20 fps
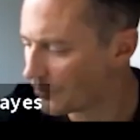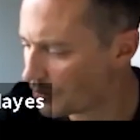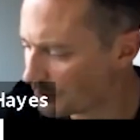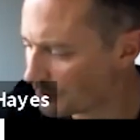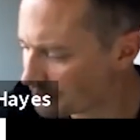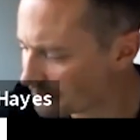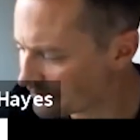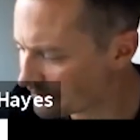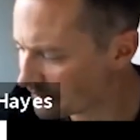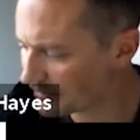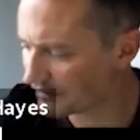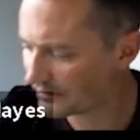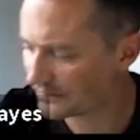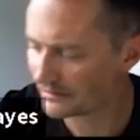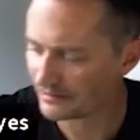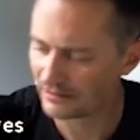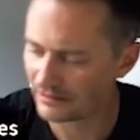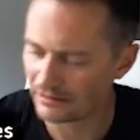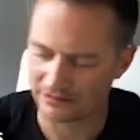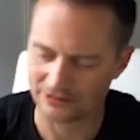Oops,
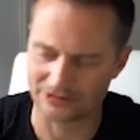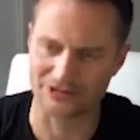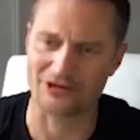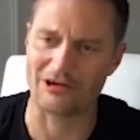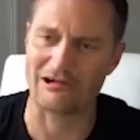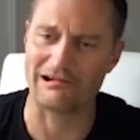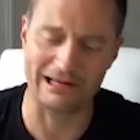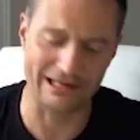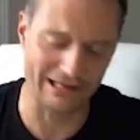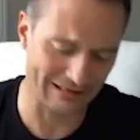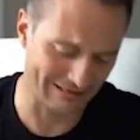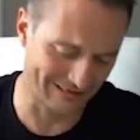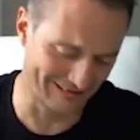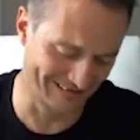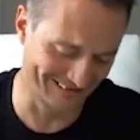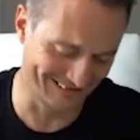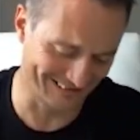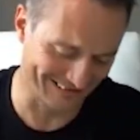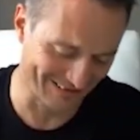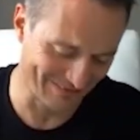sorry.
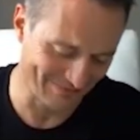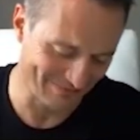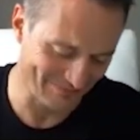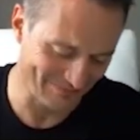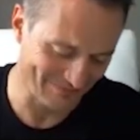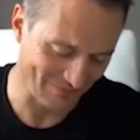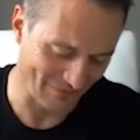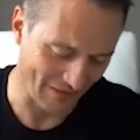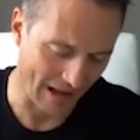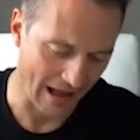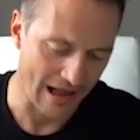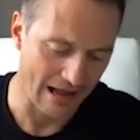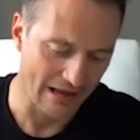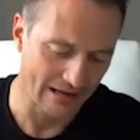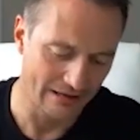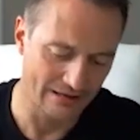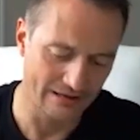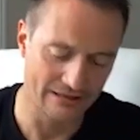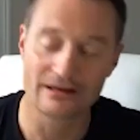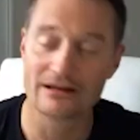
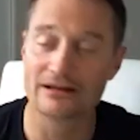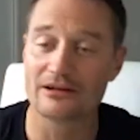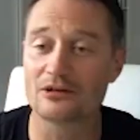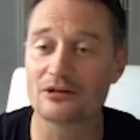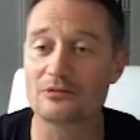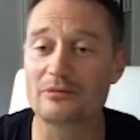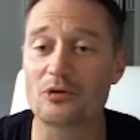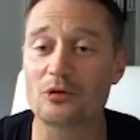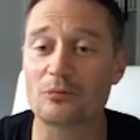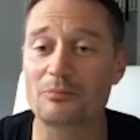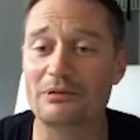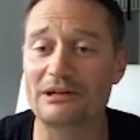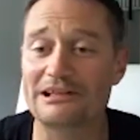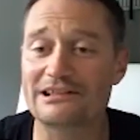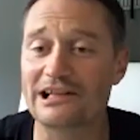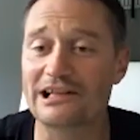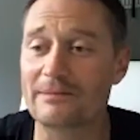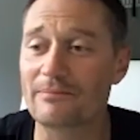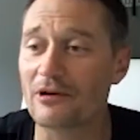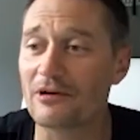Could we all
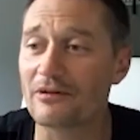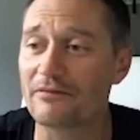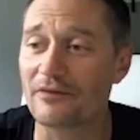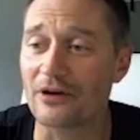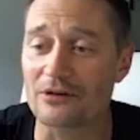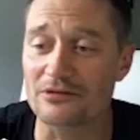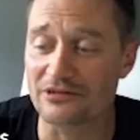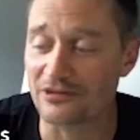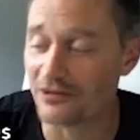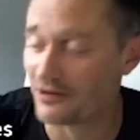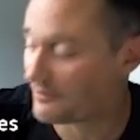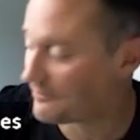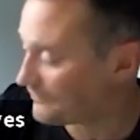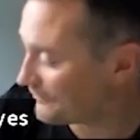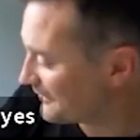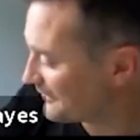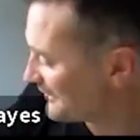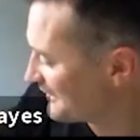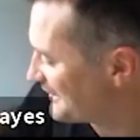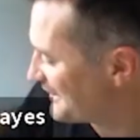please keep our phones
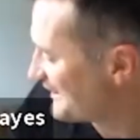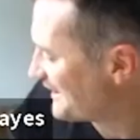off?